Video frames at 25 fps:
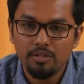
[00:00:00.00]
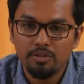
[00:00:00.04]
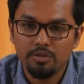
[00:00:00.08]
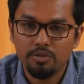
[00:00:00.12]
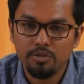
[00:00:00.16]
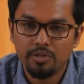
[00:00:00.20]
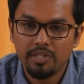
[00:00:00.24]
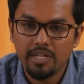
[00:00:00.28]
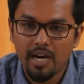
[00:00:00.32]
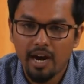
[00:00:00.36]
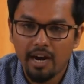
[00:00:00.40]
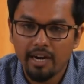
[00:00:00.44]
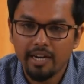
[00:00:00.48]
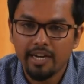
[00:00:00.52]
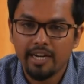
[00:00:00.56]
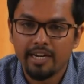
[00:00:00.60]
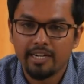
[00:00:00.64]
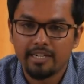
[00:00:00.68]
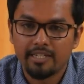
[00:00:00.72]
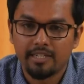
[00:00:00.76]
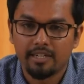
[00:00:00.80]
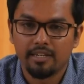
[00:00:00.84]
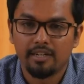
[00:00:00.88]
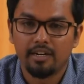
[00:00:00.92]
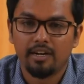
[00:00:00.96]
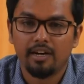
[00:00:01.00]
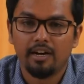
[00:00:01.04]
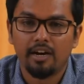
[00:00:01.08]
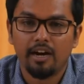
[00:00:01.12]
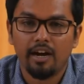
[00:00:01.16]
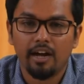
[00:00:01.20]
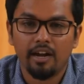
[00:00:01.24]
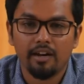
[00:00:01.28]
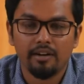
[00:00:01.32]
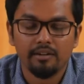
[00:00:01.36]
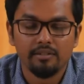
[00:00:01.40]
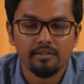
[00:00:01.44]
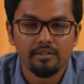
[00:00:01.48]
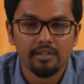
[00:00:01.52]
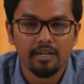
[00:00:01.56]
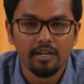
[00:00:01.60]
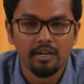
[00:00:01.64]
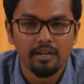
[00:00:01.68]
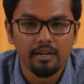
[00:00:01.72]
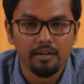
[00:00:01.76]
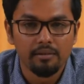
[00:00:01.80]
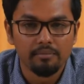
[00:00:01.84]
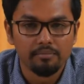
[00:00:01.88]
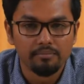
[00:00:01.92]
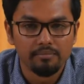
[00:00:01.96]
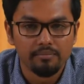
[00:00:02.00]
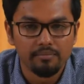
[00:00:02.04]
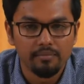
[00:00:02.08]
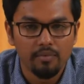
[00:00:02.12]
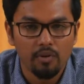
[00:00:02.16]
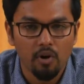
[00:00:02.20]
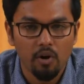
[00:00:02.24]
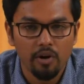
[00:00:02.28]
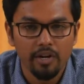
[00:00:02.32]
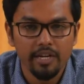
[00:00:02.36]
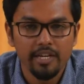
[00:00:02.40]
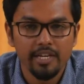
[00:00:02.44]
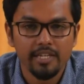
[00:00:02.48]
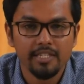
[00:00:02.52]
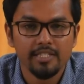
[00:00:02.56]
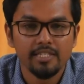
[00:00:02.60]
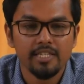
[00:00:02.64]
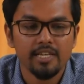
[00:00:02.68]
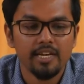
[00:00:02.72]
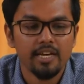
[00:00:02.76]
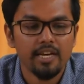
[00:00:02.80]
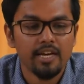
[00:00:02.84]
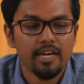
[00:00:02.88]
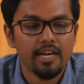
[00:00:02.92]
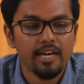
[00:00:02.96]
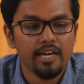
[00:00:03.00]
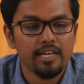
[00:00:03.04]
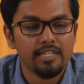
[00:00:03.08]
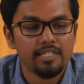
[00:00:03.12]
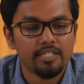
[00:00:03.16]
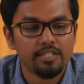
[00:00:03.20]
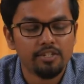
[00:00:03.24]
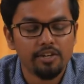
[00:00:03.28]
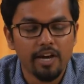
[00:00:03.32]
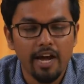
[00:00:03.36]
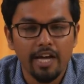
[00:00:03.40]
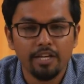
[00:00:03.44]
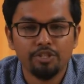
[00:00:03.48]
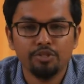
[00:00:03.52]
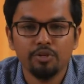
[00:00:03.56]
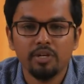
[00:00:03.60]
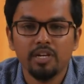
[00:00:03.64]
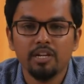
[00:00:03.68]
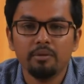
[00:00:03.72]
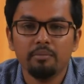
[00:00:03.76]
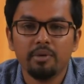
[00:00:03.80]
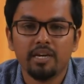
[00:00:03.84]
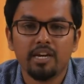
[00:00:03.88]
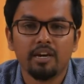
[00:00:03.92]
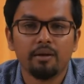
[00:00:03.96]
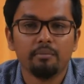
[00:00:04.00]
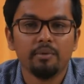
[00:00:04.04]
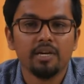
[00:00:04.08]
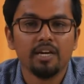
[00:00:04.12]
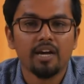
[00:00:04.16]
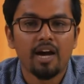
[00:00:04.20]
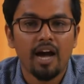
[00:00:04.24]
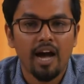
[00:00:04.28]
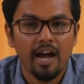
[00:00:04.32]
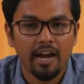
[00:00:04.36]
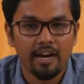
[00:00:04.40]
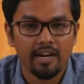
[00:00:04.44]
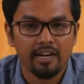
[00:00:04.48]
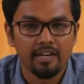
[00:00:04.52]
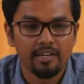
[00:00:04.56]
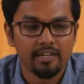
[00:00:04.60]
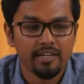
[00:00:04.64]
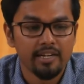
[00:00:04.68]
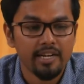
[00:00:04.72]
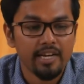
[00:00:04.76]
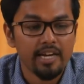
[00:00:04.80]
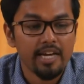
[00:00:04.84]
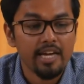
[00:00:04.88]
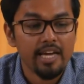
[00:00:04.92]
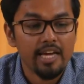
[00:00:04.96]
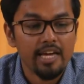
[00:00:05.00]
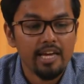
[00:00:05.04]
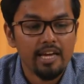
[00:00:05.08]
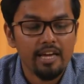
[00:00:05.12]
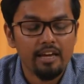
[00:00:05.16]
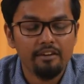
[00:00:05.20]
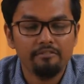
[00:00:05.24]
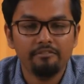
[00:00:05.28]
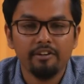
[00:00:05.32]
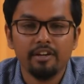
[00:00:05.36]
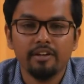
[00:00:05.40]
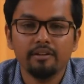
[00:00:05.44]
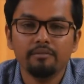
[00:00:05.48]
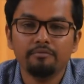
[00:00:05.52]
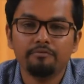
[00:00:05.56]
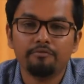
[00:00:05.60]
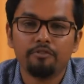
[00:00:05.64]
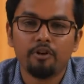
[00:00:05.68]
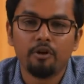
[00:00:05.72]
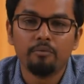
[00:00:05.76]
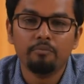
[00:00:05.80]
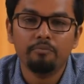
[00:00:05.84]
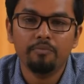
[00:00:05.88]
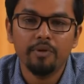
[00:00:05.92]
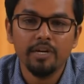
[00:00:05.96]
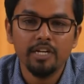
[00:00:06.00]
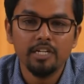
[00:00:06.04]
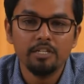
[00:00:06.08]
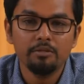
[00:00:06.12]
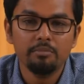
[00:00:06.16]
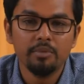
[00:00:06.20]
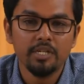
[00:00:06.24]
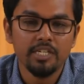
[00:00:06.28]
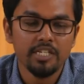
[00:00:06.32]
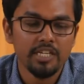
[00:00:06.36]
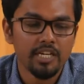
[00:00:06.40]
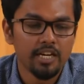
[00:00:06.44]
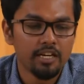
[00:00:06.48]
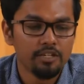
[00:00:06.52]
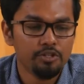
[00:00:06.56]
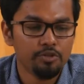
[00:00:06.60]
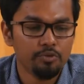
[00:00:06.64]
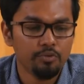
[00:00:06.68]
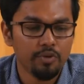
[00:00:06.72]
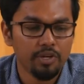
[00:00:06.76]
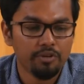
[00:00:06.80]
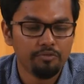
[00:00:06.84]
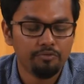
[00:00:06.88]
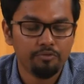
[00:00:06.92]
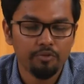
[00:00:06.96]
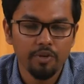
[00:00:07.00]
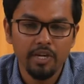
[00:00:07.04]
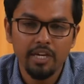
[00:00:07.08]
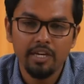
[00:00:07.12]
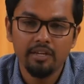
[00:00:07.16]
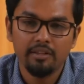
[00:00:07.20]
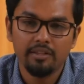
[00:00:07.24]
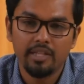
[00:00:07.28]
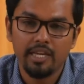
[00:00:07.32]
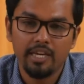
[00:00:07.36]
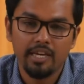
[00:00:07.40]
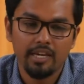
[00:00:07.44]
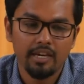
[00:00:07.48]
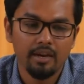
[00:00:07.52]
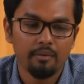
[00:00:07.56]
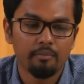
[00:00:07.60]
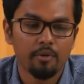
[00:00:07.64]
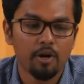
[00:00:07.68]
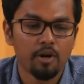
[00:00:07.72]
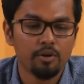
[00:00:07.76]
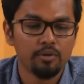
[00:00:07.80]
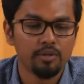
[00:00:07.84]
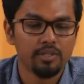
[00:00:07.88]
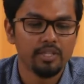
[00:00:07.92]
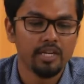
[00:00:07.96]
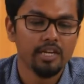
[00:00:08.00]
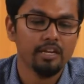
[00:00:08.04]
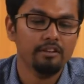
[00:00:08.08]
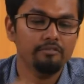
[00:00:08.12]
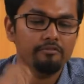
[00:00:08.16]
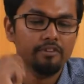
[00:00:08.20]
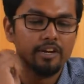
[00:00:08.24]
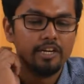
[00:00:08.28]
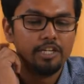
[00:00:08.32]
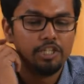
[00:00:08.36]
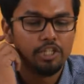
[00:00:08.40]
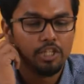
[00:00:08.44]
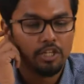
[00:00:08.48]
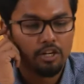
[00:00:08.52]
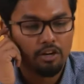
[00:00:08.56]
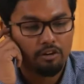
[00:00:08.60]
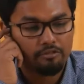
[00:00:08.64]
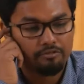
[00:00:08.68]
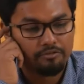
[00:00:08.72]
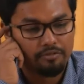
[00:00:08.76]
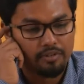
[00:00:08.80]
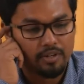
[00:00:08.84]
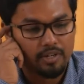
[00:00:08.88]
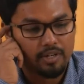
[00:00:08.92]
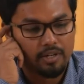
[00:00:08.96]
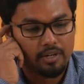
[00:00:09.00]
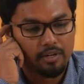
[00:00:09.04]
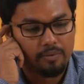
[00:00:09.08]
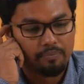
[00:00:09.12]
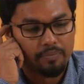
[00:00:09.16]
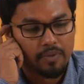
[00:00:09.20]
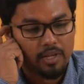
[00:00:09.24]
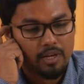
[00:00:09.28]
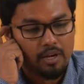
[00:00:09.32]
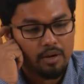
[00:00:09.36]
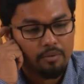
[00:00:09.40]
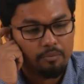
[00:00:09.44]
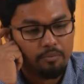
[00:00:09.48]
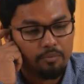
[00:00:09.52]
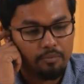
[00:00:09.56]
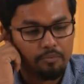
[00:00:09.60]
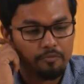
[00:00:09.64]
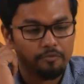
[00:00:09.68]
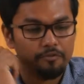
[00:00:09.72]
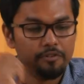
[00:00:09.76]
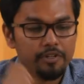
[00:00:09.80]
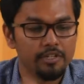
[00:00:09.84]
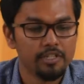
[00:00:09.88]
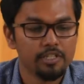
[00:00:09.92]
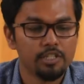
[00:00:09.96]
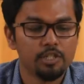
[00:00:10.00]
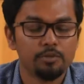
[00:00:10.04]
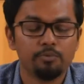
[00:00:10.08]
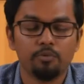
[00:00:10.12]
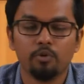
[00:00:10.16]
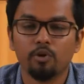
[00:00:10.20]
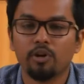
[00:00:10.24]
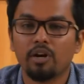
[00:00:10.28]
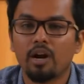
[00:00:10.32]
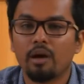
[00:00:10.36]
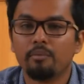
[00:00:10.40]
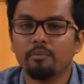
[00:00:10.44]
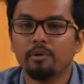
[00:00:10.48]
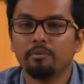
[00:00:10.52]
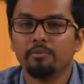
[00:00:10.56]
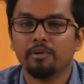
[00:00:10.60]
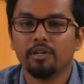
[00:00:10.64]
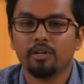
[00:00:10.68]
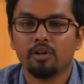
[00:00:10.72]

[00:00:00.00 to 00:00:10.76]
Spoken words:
target an audience is gradually becoming higher. Even from print media to, if we think about the invention of first programmable